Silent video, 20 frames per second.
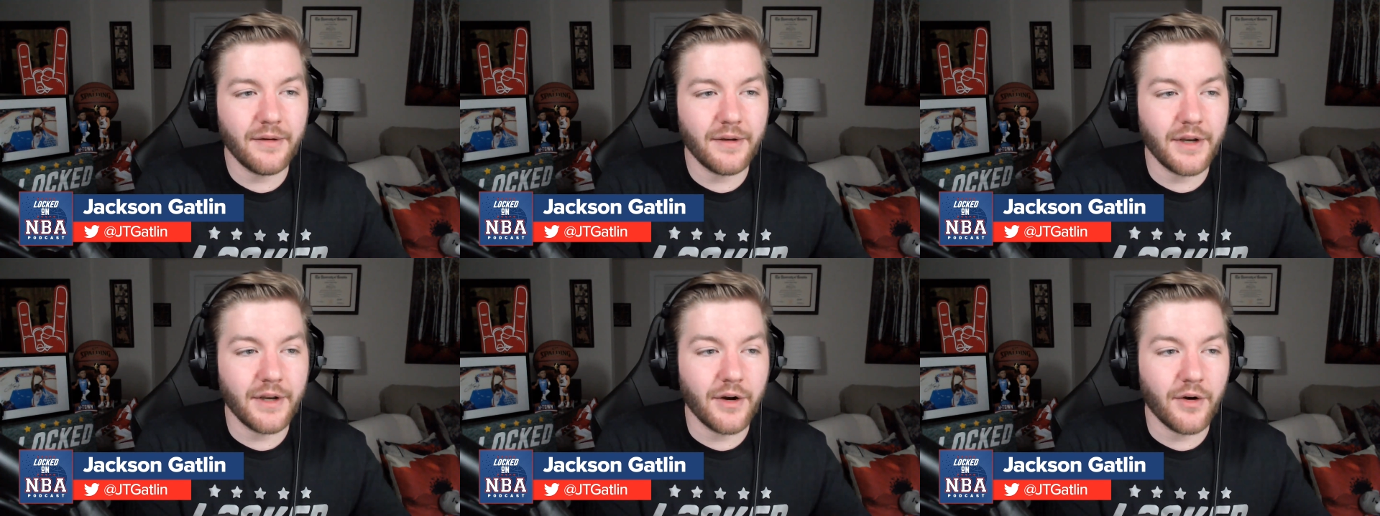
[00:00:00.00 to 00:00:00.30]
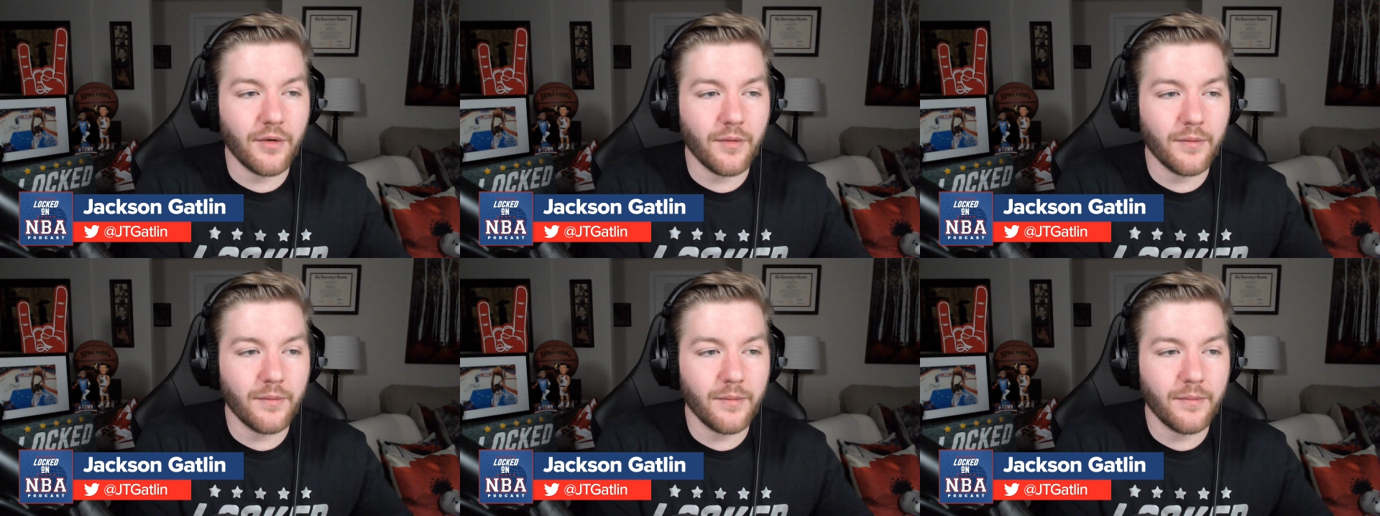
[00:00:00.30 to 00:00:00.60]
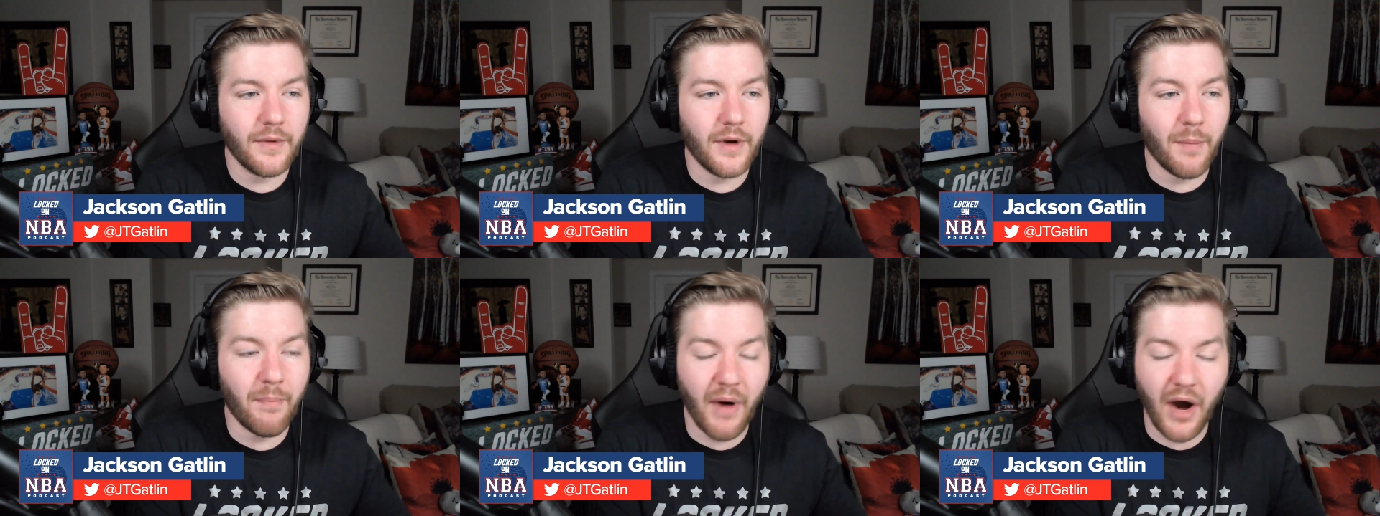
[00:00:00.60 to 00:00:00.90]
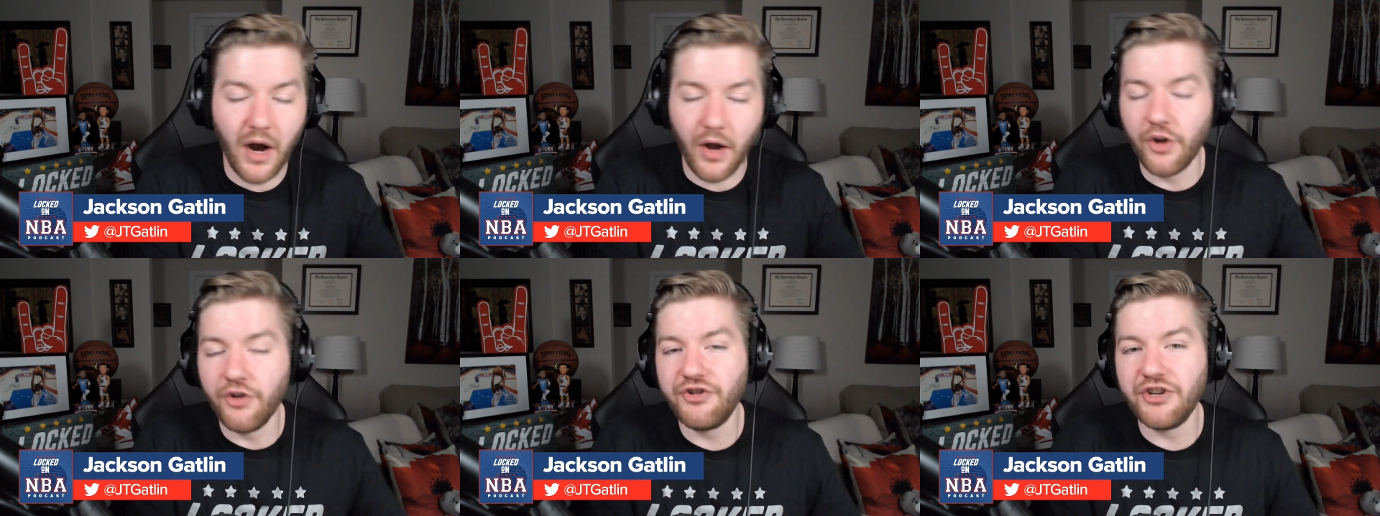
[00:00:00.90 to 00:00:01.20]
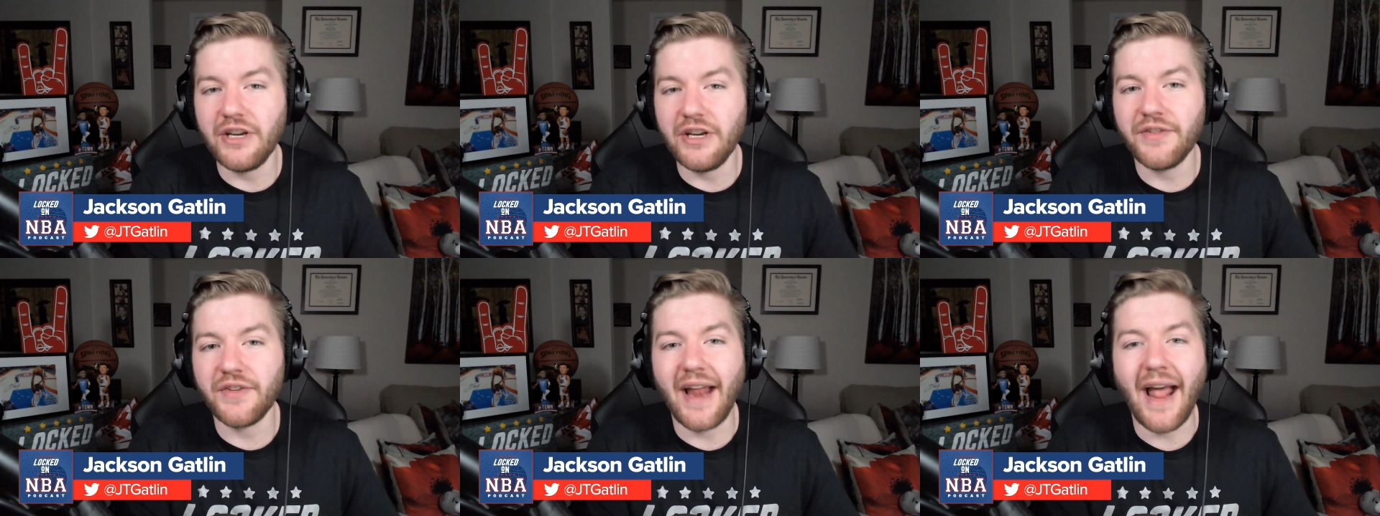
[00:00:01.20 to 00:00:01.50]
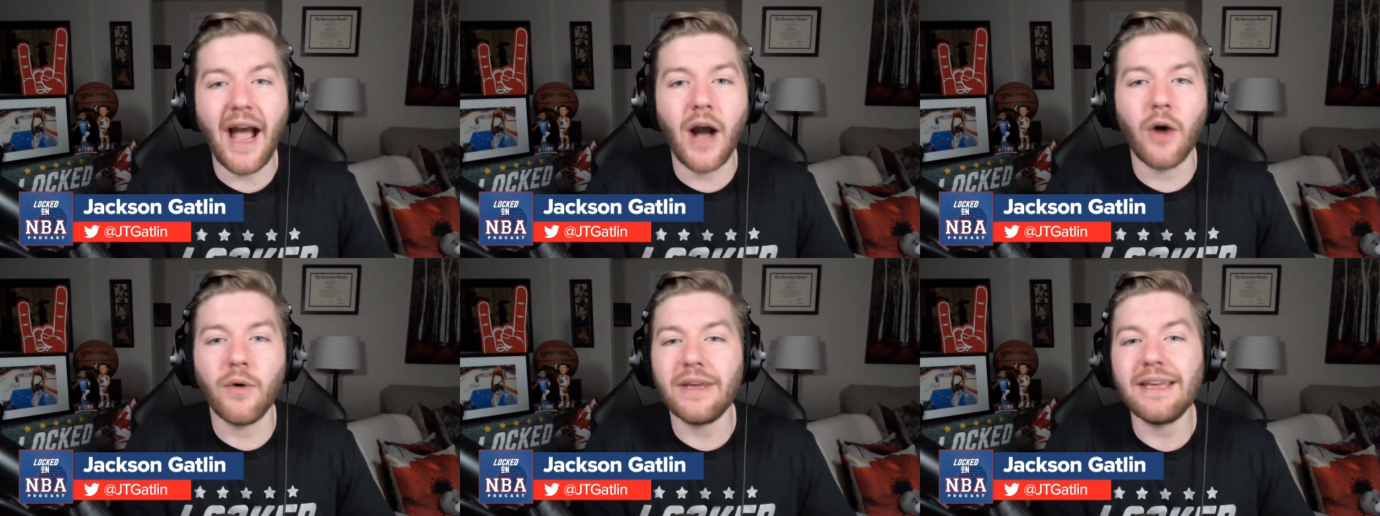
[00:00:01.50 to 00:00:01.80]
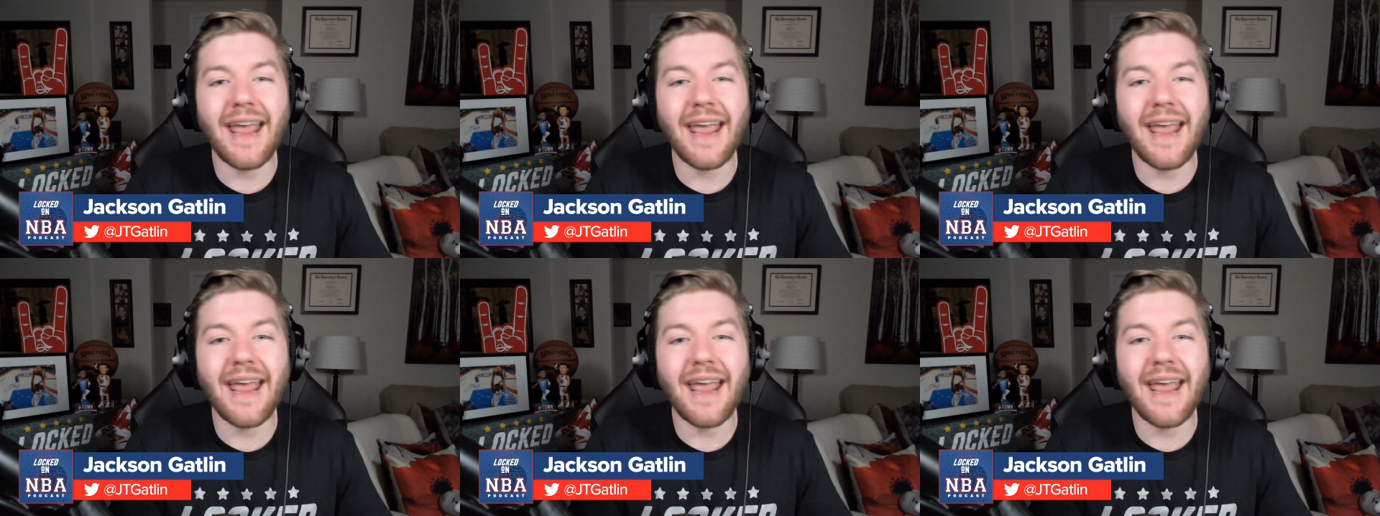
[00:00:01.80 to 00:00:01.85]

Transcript: you know, apologies at how